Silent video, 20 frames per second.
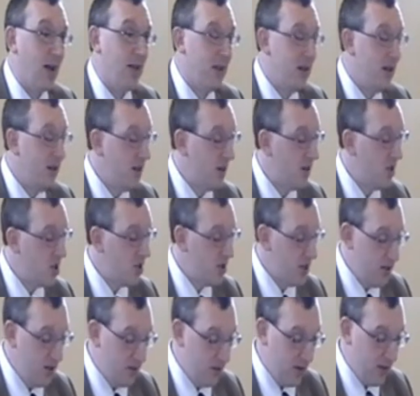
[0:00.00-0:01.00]
and then
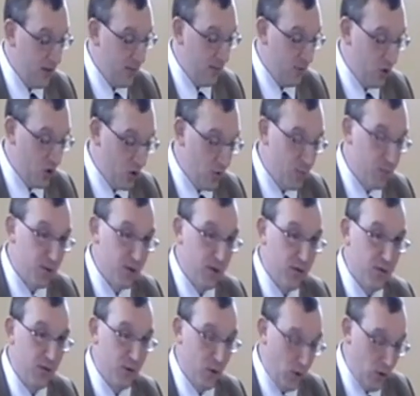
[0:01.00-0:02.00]
consider them to
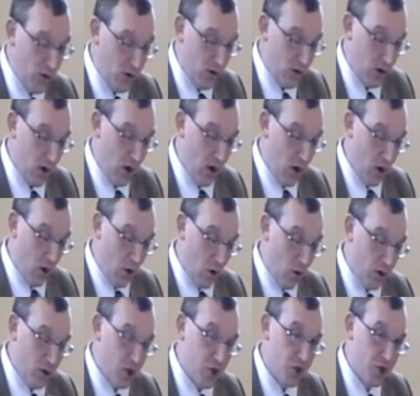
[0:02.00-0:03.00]
provoke
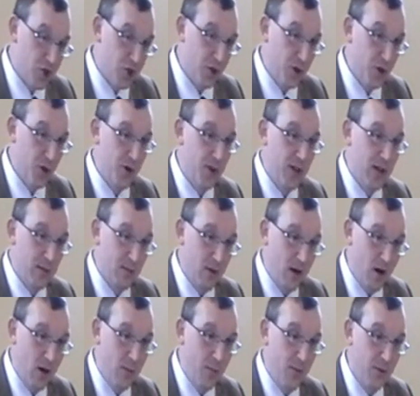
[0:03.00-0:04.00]
or stir them
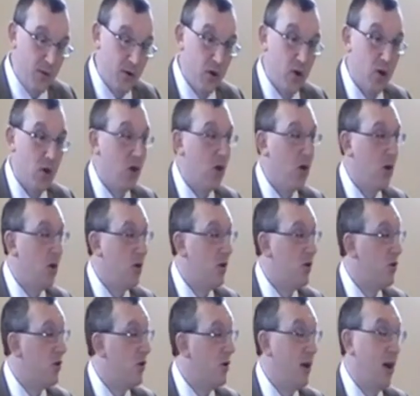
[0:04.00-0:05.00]
up
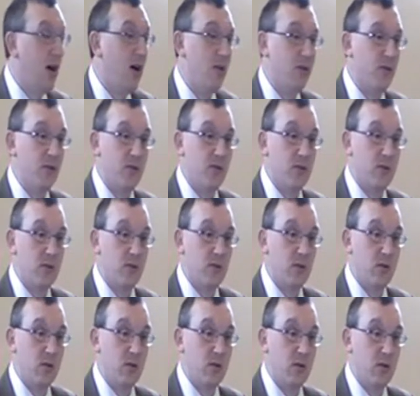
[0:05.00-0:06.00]
to love.
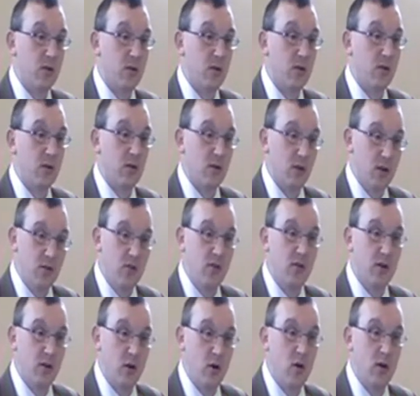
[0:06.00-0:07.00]
That's
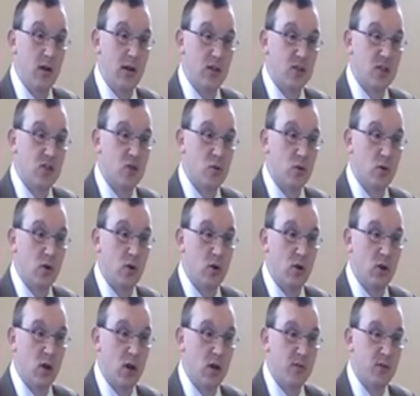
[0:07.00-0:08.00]
our calling, since we're
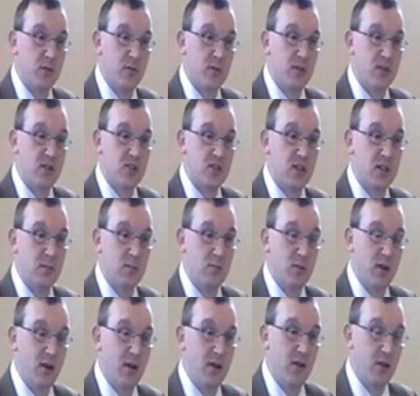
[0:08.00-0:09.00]
all covered with the same
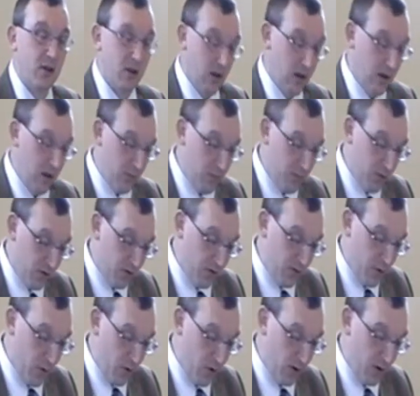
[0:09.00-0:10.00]
blood.
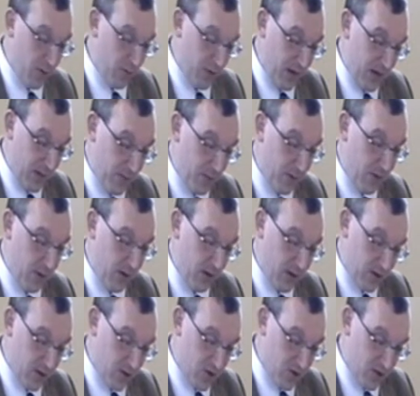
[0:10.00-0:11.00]
Provoke people,
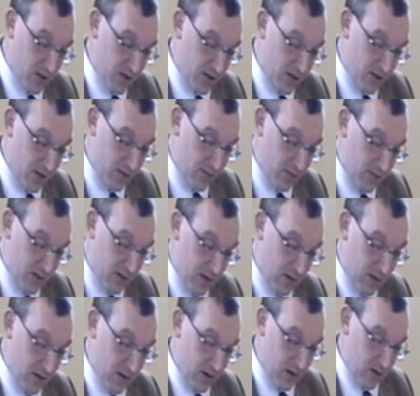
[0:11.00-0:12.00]
consider
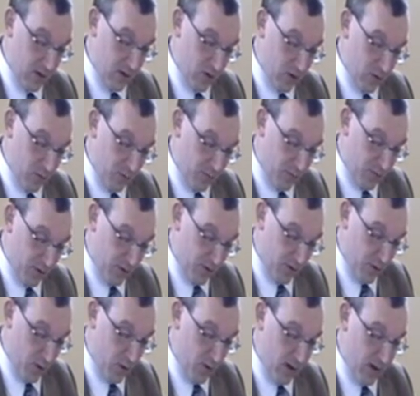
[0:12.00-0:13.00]
them to
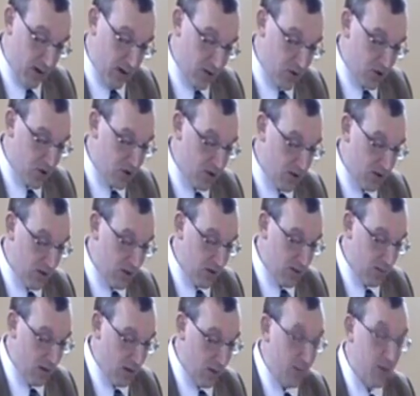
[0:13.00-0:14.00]
provoke and stir
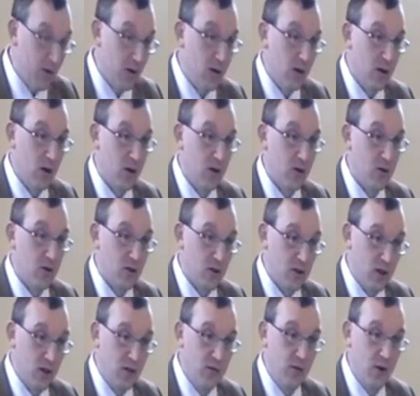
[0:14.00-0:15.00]
them up to
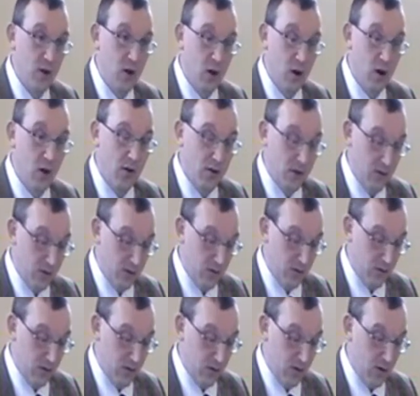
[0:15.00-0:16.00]
love God,
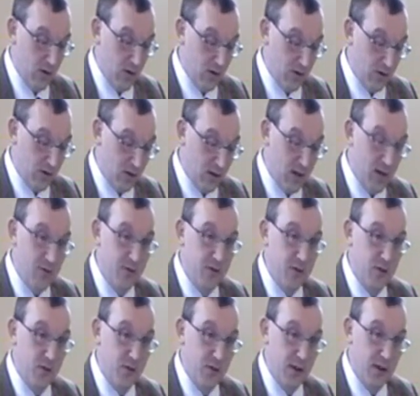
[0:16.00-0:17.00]
to
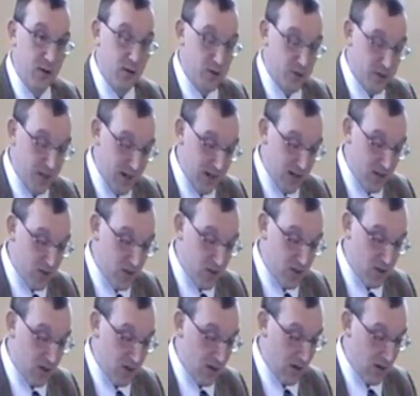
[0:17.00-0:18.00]
love their fellow
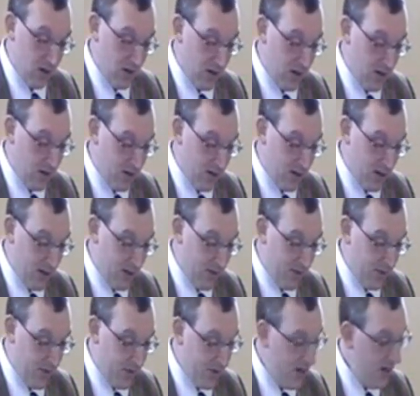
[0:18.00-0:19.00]
saints, and to
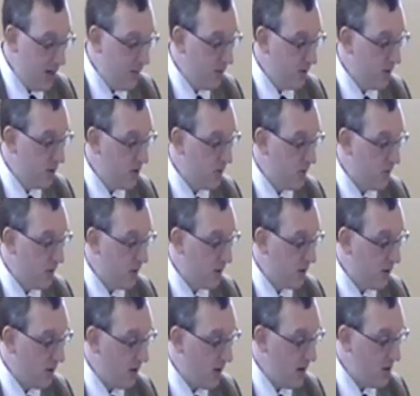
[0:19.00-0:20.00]
love their neighbours
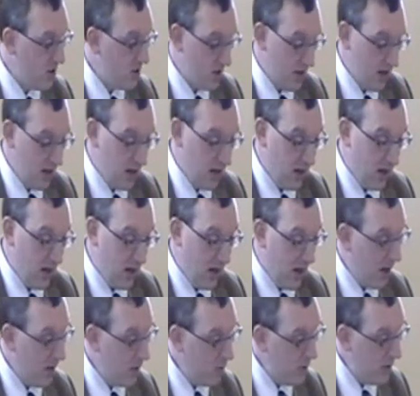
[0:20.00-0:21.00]
for Christ's sake,
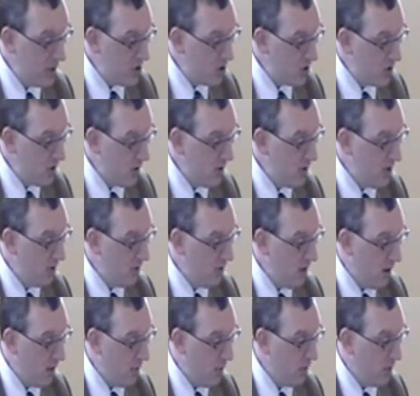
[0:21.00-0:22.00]
and we stir
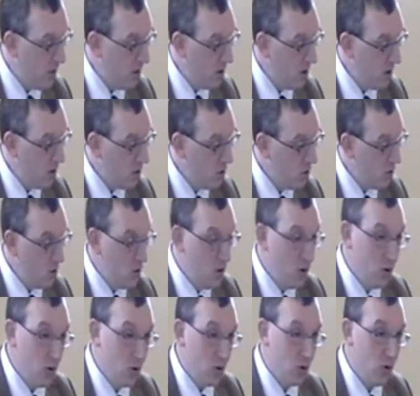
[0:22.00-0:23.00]
them up to
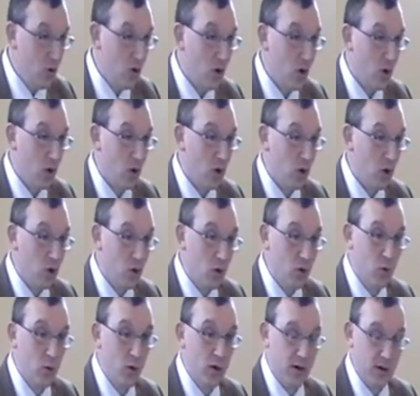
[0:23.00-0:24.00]
do
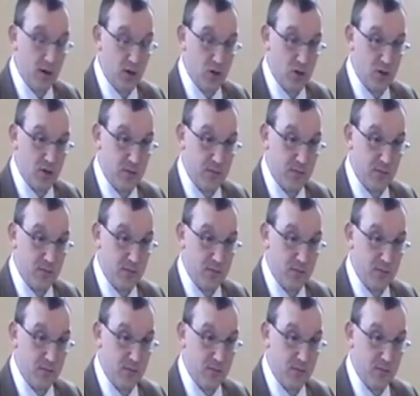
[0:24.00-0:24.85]
good works.